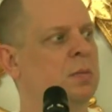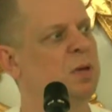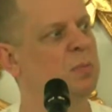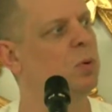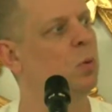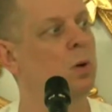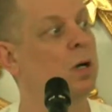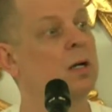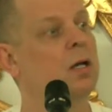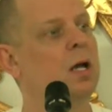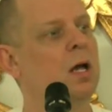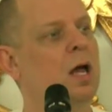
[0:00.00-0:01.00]
and people weren't
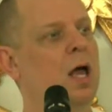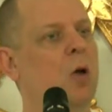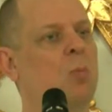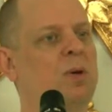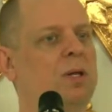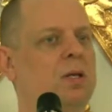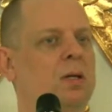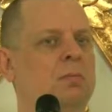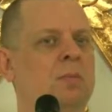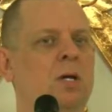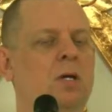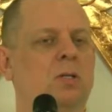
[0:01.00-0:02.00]
helping them.